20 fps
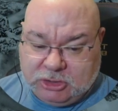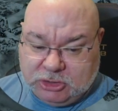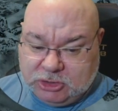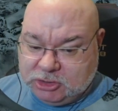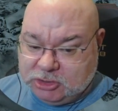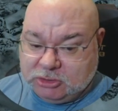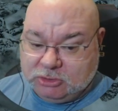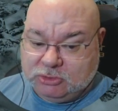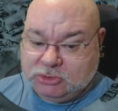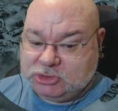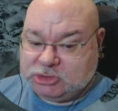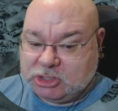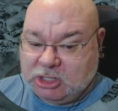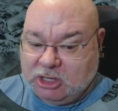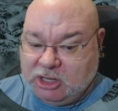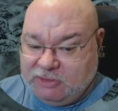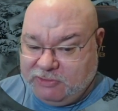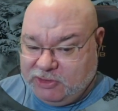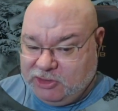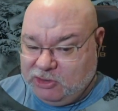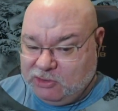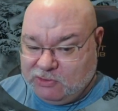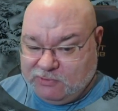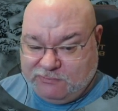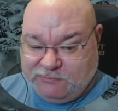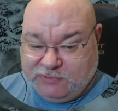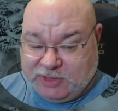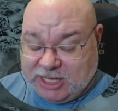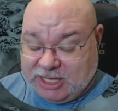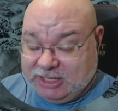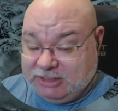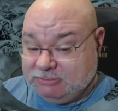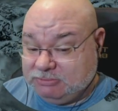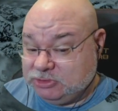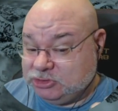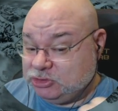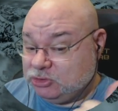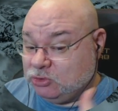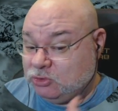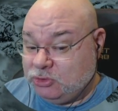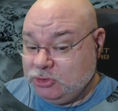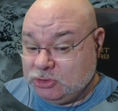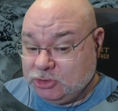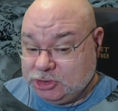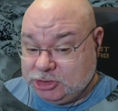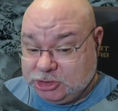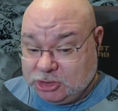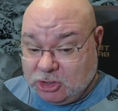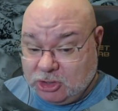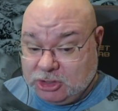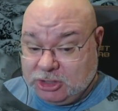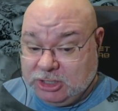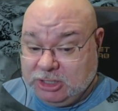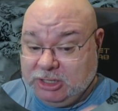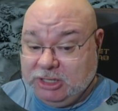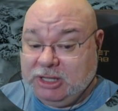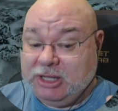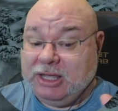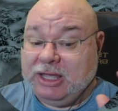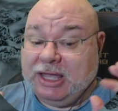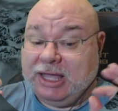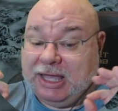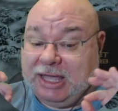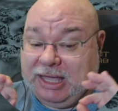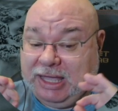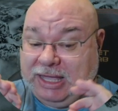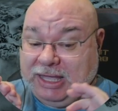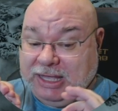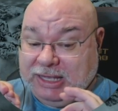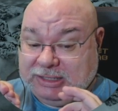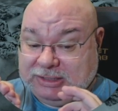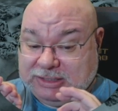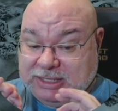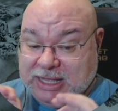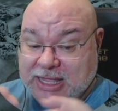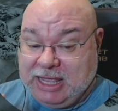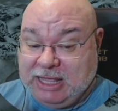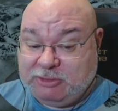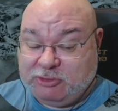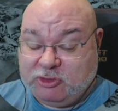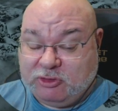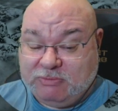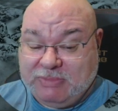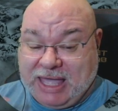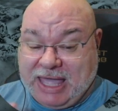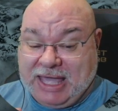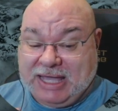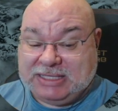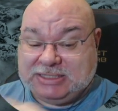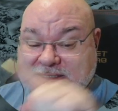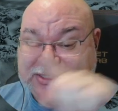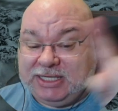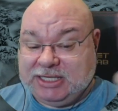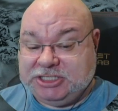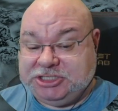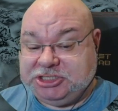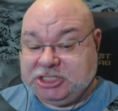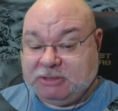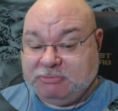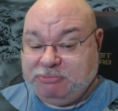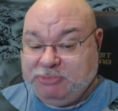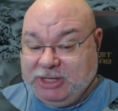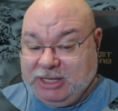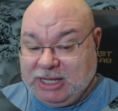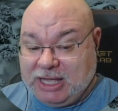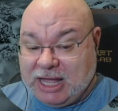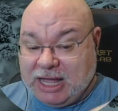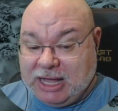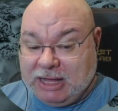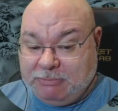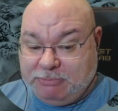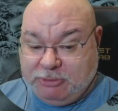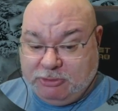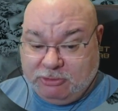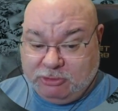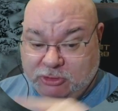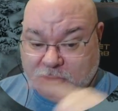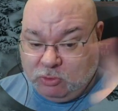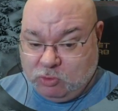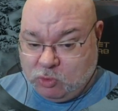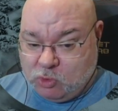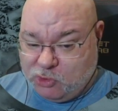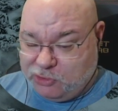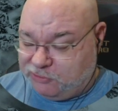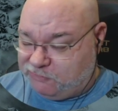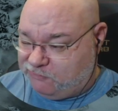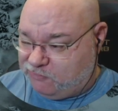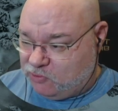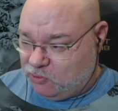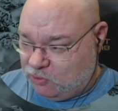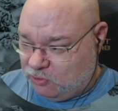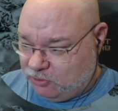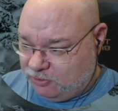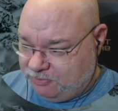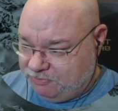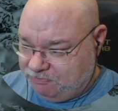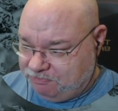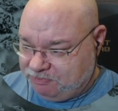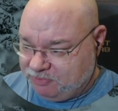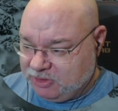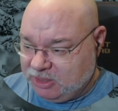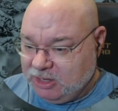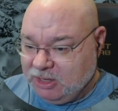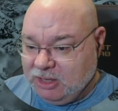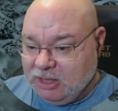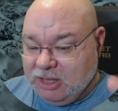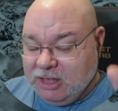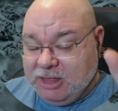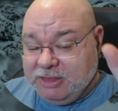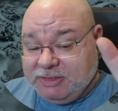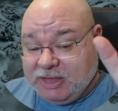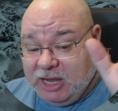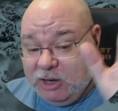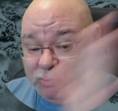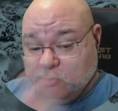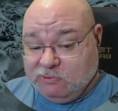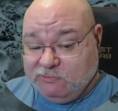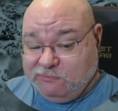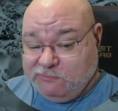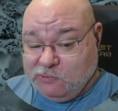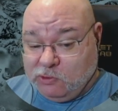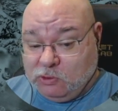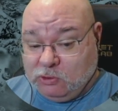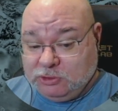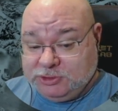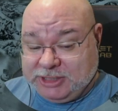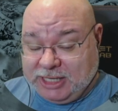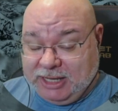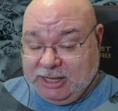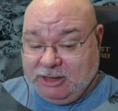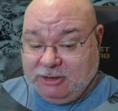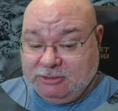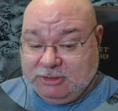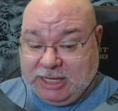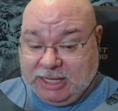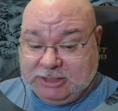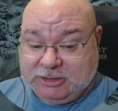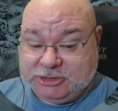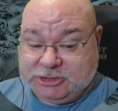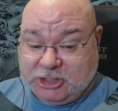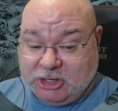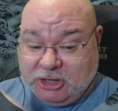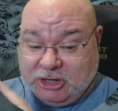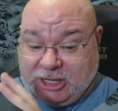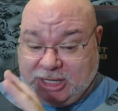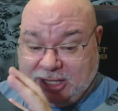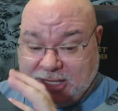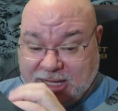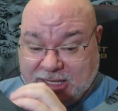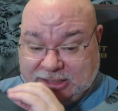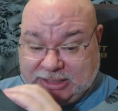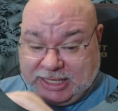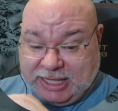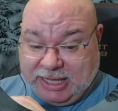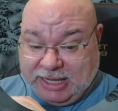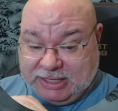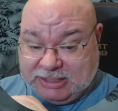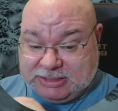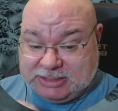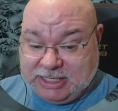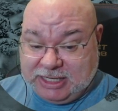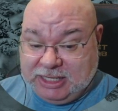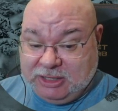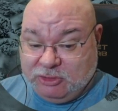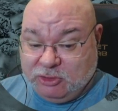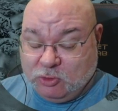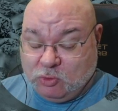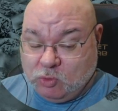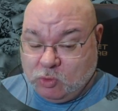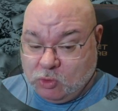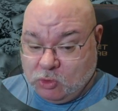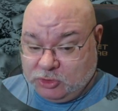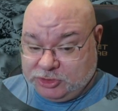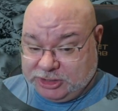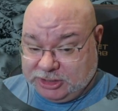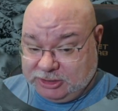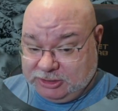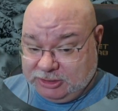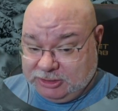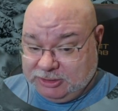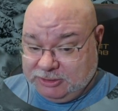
Use either your flames or your shock and hit them as they're jumping up the waterfall. They will fall down and die and land in the water,